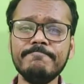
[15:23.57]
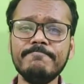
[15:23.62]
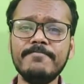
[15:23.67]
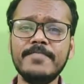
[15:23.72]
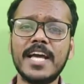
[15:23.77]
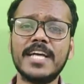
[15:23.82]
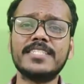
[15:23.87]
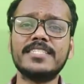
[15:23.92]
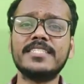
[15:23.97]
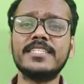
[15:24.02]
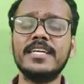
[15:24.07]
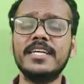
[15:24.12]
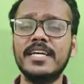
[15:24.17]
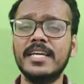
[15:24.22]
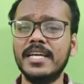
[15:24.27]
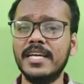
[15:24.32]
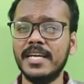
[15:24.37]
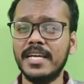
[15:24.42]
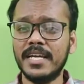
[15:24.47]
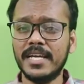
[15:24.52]
Next,
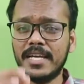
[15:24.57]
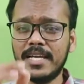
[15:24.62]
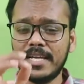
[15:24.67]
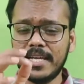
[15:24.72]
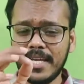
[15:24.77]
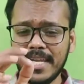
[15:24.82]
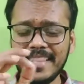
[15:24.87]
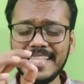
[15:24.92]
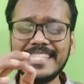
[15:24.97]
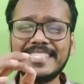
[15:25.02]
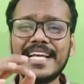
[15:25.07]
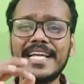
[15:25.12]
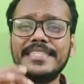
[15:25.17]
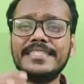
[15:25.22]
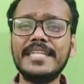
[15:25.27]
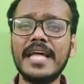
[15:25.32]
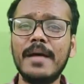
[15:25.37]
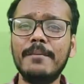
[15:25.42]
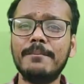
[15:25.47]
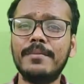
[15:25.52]
in this
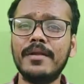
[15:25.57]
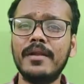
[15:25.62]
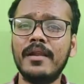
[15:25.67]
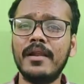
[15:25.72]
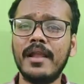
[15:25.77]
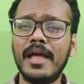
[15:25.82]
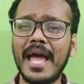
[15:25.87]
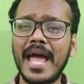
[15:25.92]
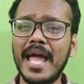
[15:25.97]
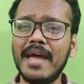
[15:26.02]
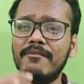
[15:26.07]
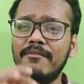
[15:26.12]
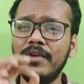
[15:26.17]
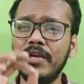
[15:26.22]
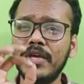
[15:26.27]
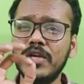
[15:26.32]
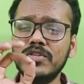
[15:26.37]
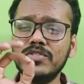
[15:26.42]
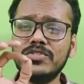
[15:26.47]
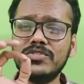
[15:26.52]
example, I have
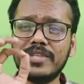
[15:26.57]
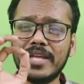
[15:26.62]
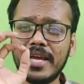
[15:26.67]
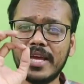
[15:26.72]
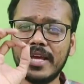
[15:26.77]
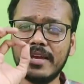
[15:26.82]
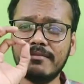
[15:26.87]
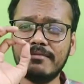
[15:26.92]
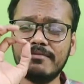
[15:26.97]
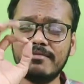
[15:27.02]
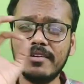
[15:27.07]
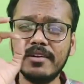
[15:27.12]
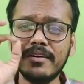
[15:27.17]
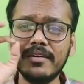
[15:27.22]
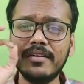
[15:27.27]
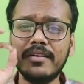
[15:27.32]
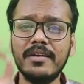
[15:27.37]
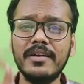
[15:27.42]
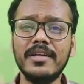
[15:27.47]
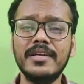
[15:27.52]
used a
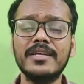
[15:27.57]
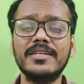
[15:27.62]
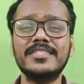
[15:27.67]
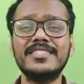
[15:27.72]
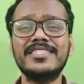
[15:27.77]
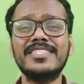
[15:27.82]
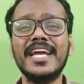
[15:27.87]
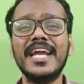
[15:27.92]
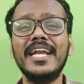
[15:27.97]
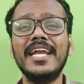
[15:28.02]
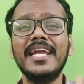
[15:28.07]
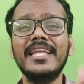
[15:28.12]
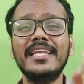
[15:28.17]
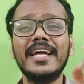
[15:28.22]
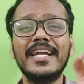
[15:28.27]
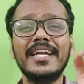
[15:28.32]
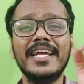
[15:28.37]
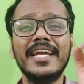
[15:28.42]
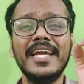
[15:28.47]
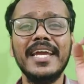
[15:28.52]
word stating
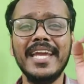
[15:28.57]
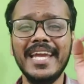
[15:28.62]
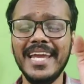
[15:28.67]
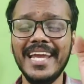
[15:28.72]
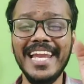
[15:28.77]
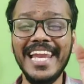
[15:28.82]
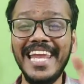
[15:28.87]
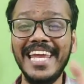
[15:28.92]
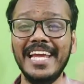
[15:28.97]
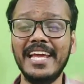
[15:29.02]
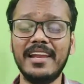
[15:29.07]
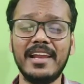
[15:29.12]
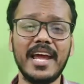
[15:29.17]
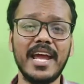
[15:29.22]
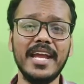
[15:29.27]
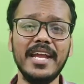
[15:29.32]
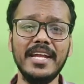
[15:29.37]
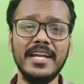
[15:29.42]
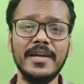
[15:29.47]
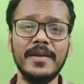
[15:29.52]
that healing,
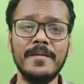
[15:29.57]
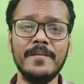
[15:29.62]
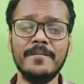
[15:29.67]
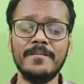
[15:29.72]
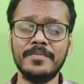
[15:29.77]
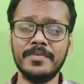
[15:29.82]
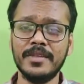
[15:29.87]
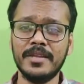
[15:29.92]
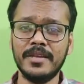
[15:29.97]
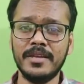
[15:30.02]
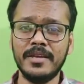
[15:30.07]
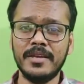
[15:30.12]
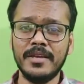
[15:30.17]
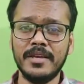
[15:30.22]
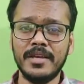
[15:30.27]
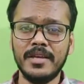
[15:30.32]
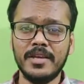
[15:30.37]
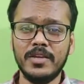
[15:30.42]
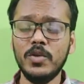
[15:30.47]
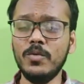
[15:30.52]
right?
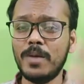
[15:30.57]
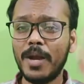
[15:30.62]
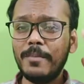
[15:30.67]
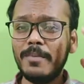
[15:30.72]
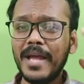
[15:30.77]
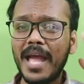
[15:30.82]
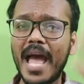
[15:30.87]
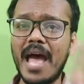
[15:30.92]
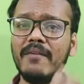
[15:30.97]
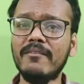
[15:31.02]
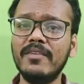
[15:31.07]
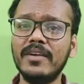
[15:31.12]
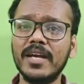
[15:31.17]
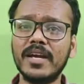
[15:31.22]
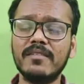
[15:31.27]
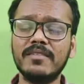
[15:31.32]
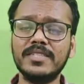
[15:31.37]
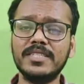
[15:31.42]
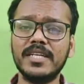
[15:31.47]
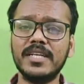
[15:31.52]
You might be having a
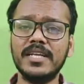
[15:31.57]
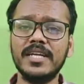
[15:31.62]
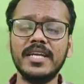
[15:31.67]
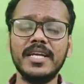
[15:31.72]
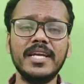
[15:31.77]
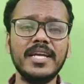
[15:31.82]
question.